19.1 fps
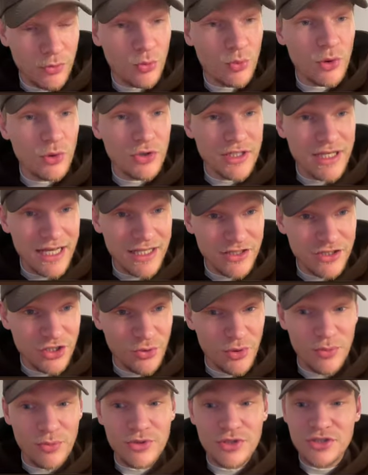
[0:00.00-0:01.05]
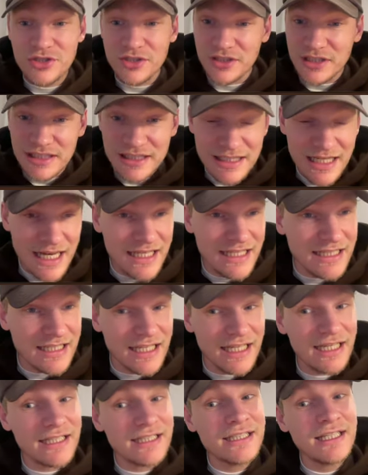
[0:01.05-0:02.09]
we'll get to it. We're just going to get in
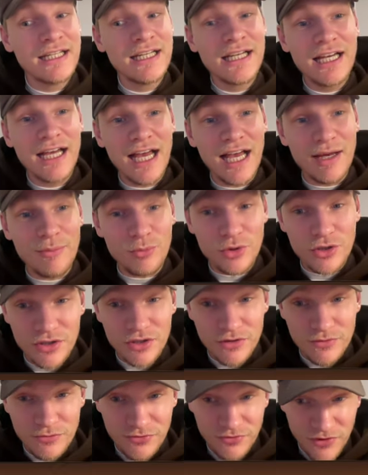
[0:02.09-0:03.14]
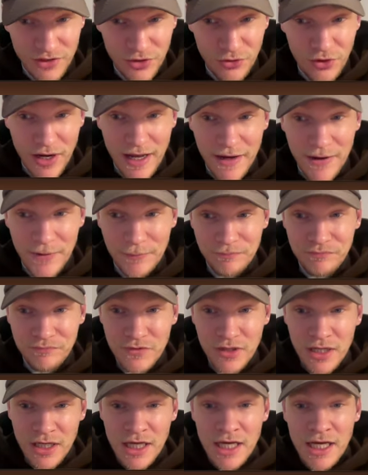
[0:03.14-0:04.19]
there and we're going to figure it out.
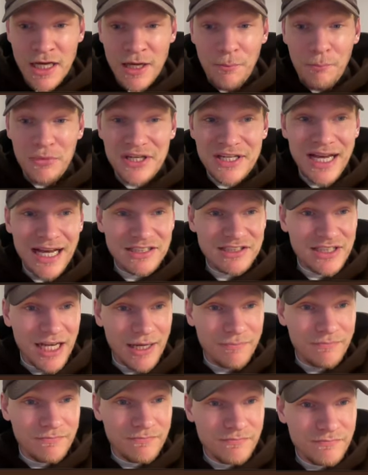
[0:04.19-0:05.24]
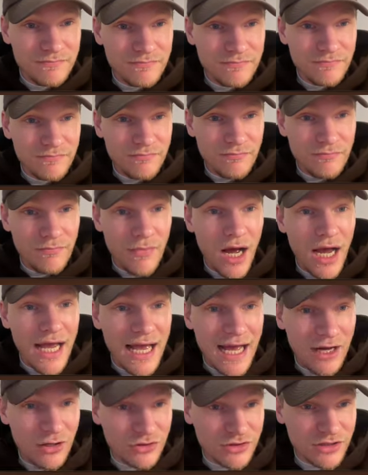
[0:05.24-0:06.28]
Mi casa, my
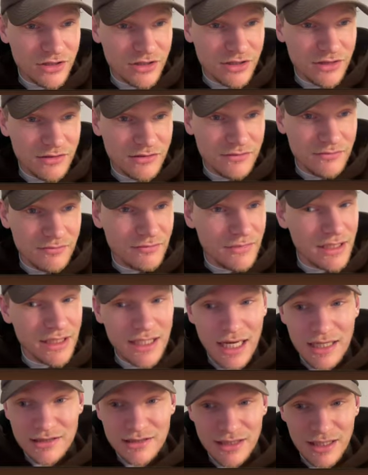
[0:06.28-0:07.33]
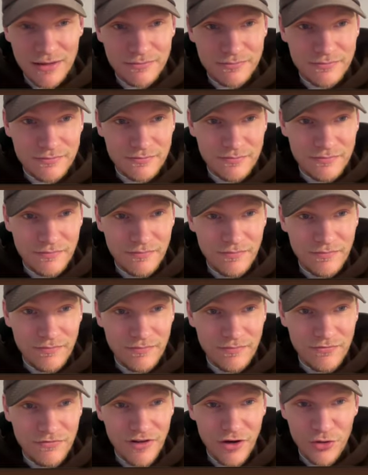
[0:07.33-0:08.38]
house, mi casa.
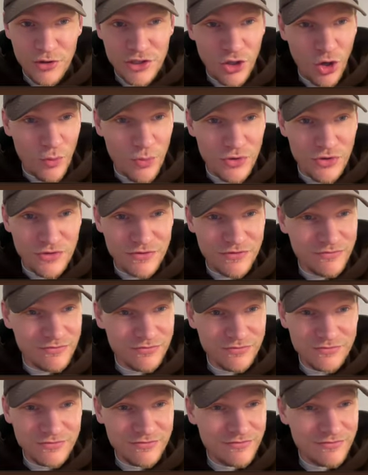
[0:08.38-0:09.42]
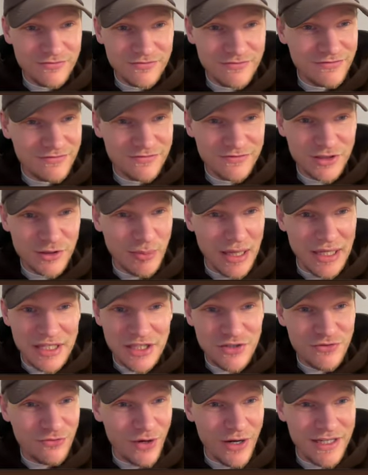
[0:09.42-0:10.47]
Very common
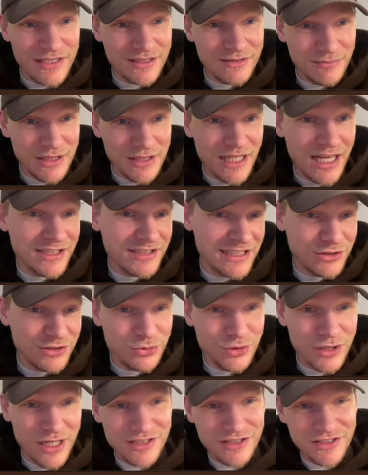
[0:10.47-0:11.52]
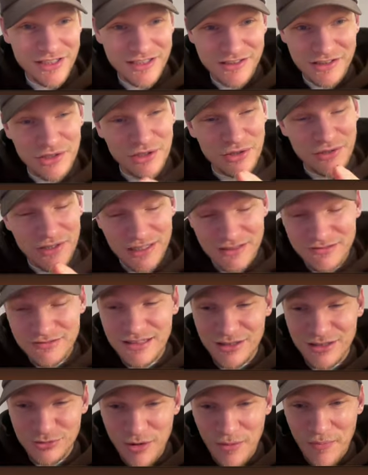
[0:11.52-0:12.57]
Spanish phrase. Mi casa es tu casa, you know
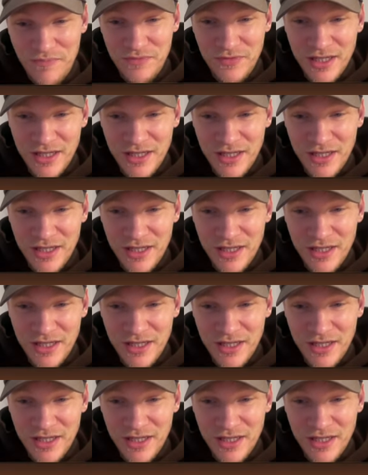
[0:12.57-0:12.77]
that one.